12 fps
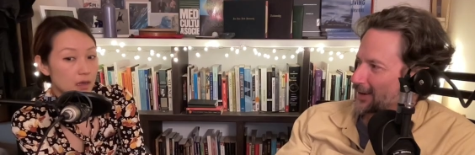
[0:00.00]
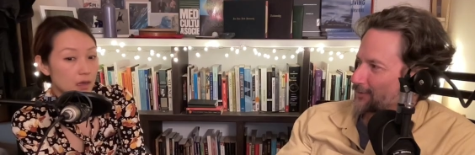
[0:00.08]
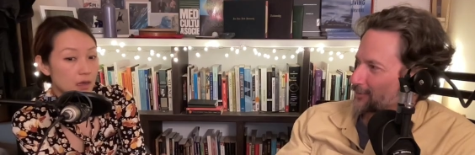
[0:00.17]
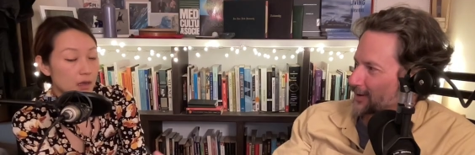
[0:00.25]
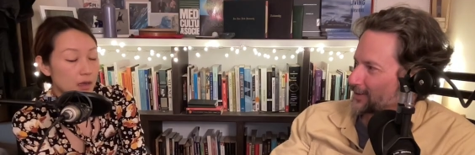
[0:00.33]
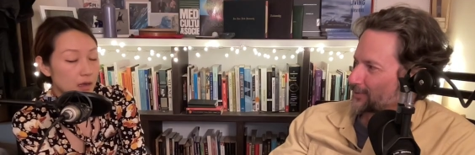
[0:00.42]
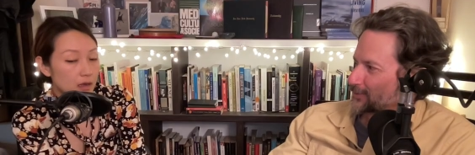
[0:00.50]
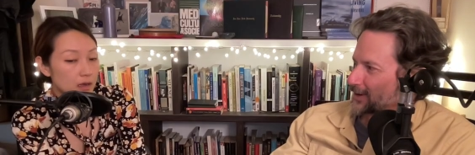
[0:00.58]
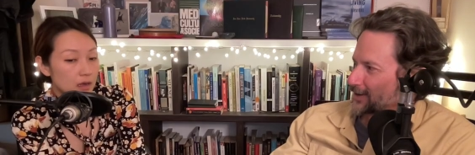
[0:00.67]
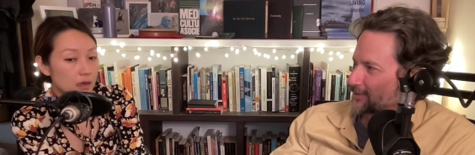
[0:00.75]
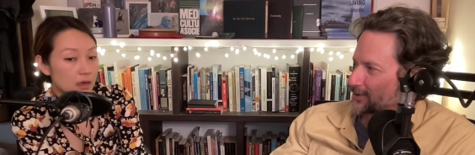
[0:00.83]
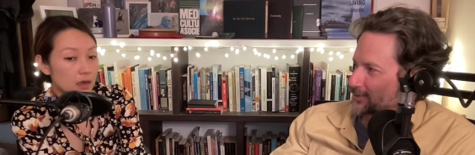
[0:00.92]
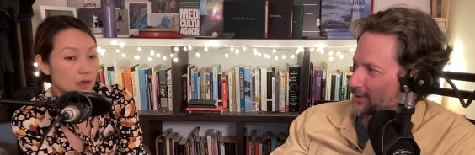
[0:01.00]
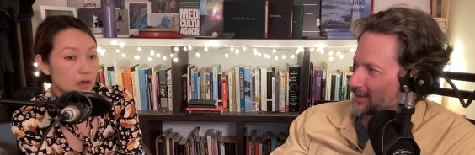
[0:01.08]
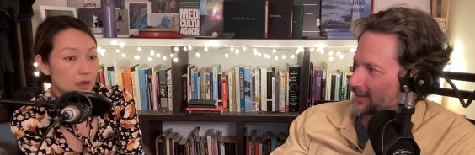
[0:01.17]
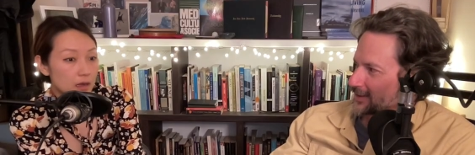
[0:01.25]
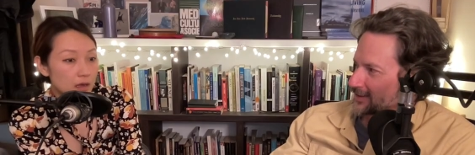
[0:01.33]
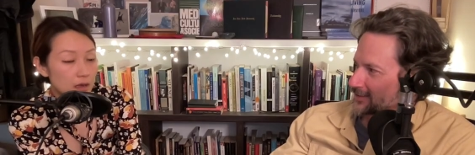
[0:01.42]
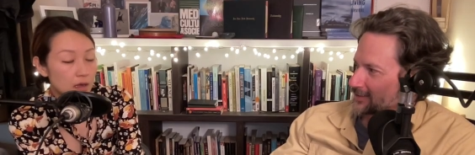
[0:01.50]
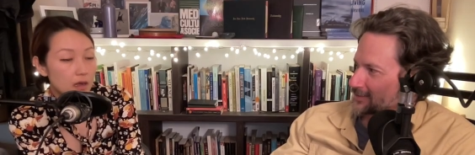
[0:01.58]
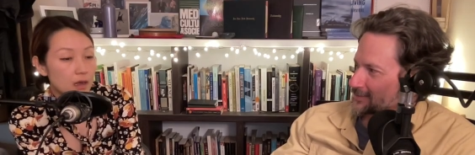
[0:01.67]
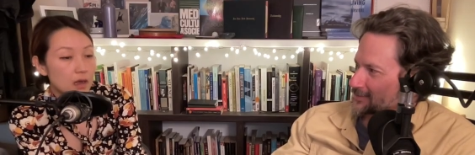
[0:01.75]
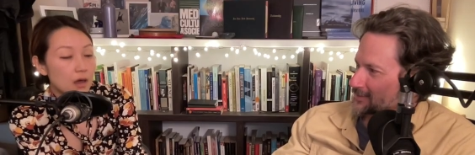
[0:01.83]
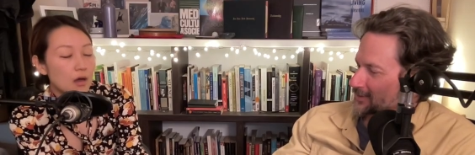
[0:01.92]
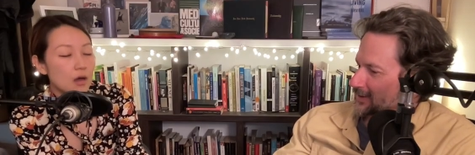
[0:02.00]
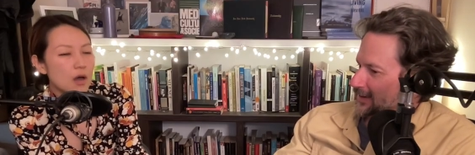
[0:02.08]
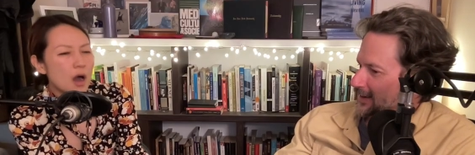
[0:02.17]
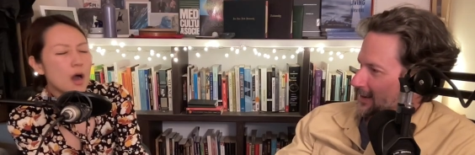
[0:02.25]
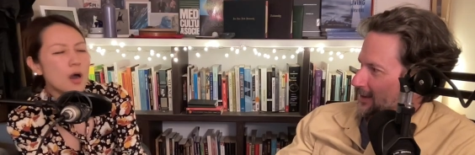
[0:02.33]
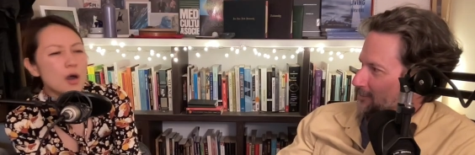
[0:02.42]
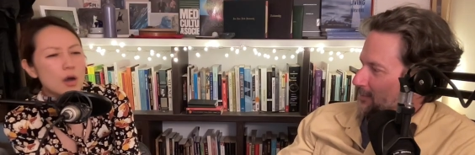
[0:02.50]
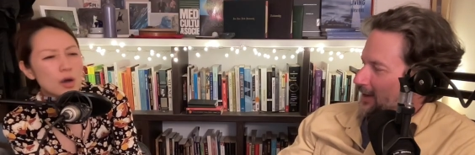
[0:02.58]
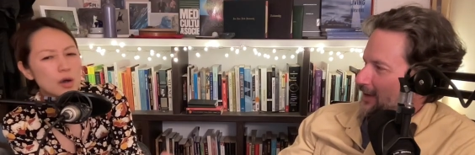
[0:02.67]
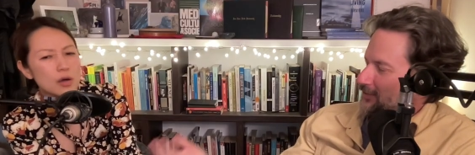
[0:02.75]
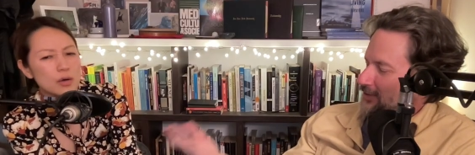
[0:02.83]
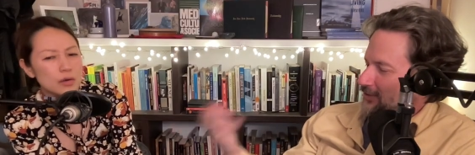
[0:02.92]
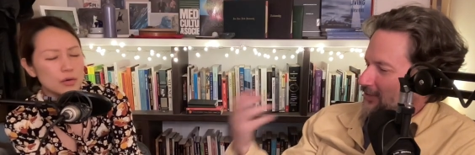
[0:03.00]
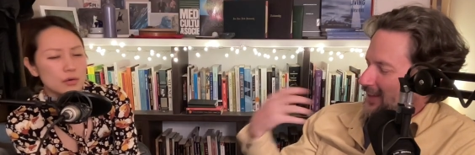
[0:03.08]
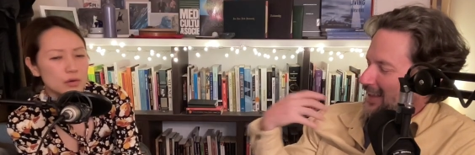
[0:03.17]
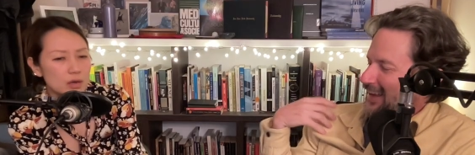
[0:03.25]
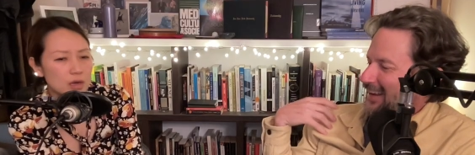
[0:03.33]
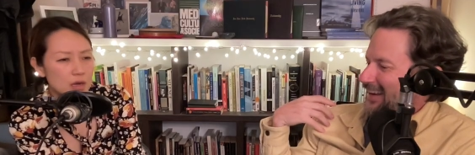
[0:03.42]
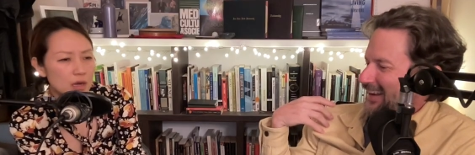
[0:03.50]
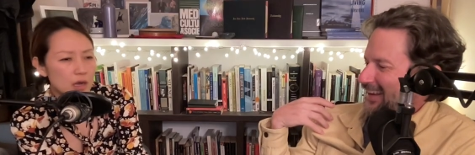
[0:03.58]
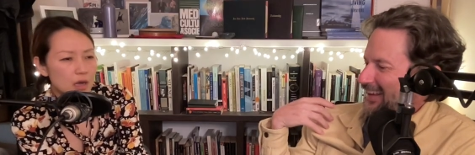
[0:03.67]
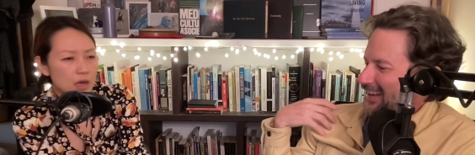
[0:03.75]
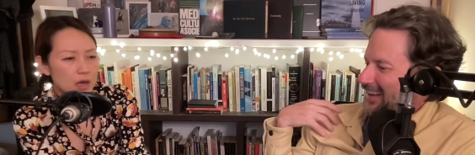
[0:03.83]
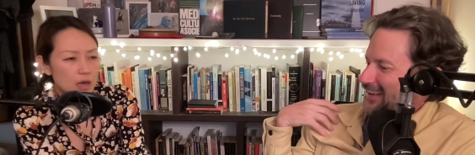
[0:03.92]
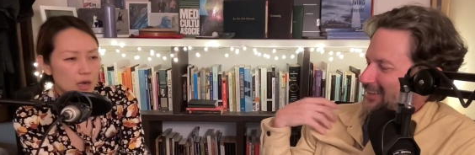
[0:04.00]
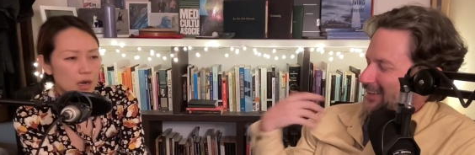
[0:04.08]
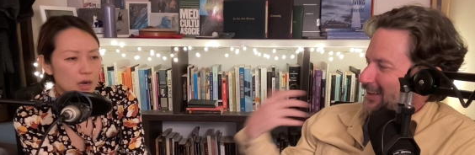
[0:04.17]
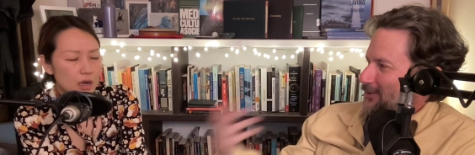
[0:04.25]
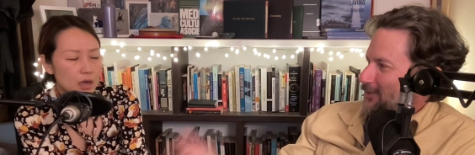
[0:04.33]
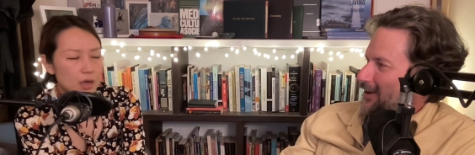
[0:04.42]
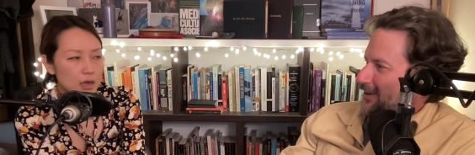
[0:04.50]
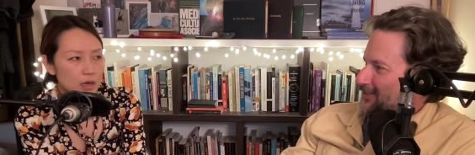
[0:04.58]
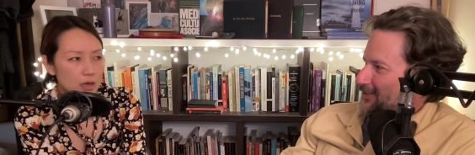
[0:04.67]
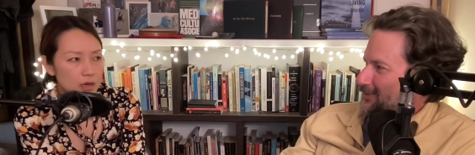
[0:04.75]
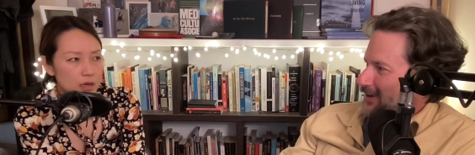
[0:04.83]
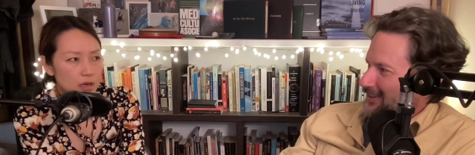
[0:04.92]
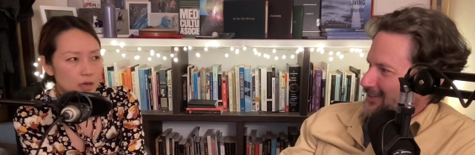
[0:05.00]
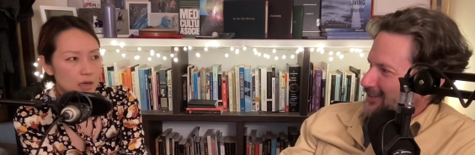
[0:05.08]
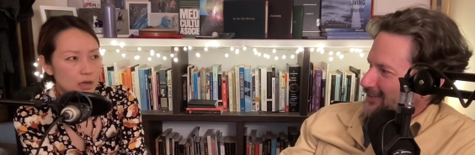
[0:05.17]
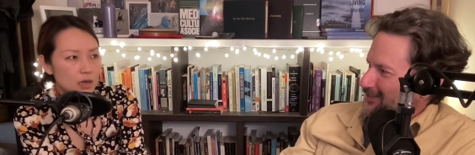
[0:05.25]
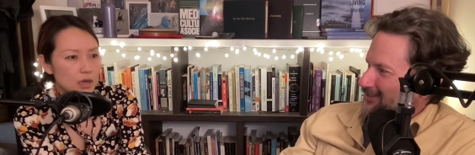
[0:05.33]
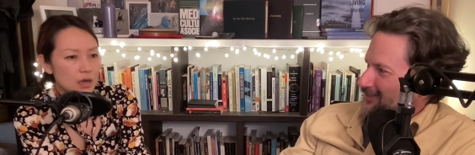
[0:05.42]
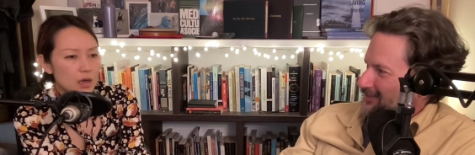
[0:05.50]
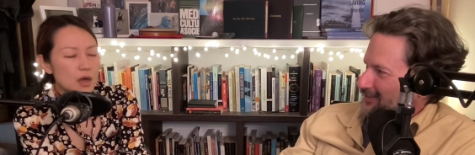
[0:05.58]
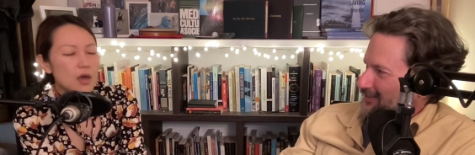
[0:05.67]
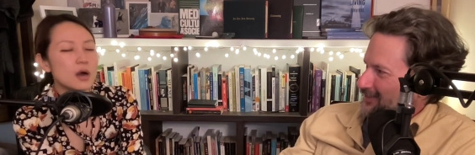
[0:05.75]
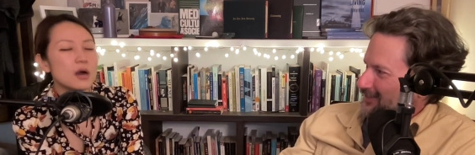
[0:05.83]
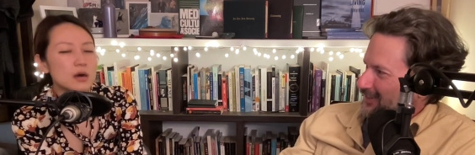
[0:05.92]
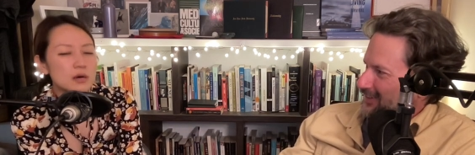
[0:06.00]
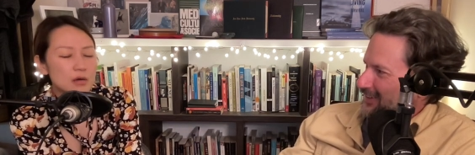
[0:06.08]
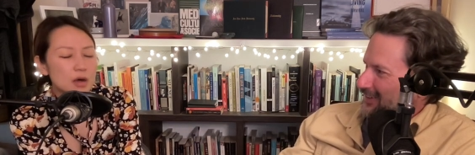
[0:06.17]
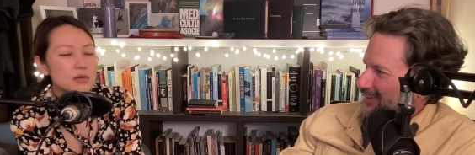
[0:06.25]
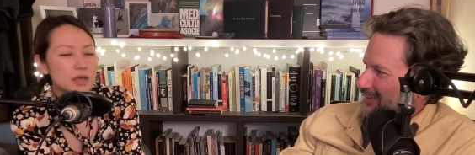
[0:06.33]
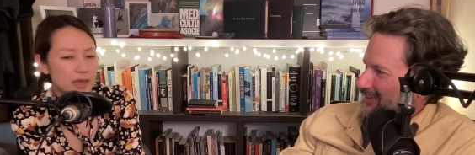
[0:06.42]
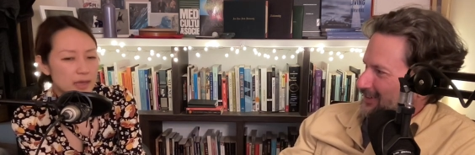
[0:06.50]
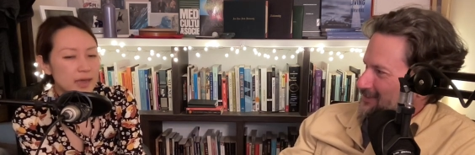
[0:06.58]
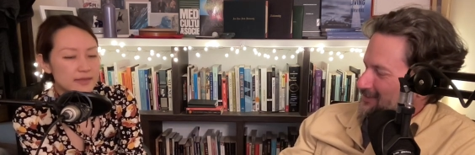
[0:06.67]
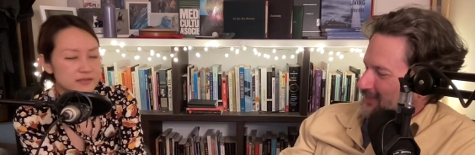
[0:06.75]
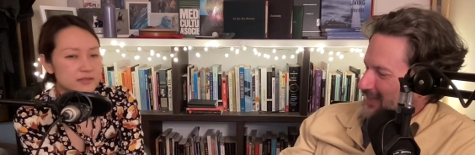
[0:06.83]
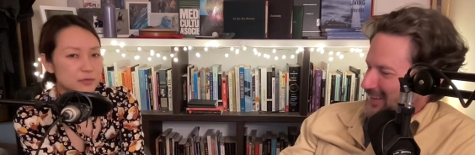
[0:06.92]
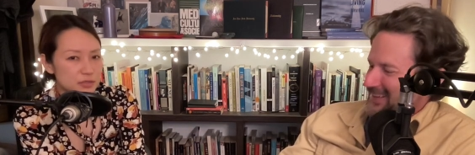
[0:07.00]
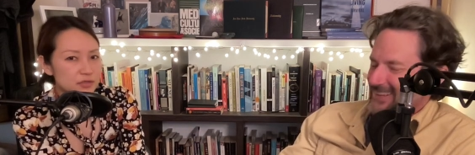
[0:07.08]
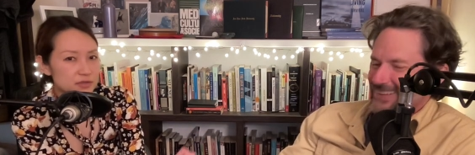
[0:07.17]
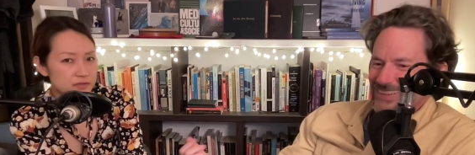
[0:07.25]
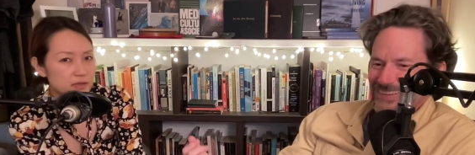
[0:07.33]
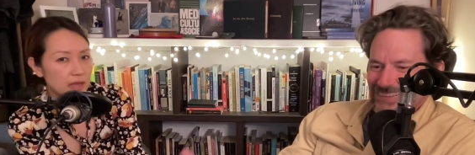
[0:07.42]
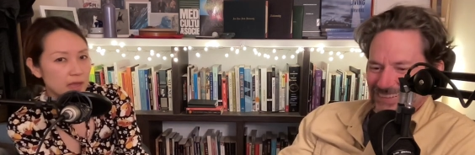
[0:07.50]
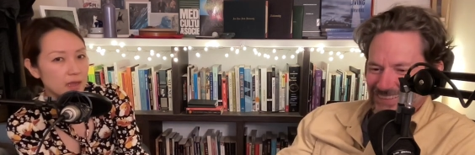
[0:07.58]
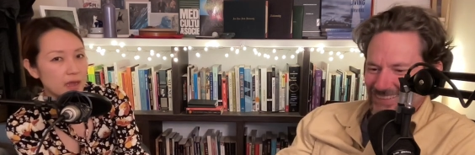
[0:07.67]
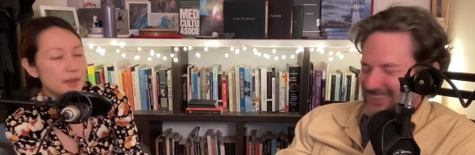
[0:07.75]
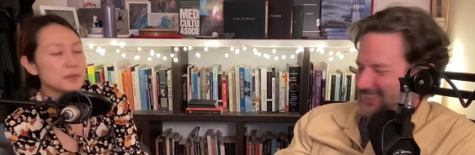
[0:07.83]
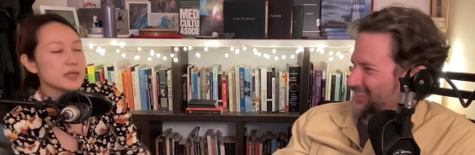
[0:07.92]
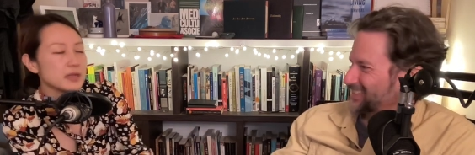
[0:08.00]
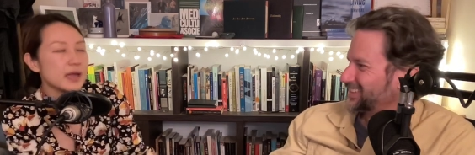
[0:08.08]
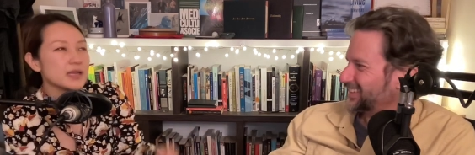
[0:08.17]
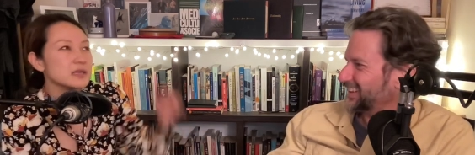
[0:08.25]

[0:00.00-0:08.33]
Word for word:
Speaker 1: a friend's way of doing things. Oh. Because it's oh. like it's like Ross and Rachel.
Speaker 2: Oh, okay. I see what you're saying. I mean, I,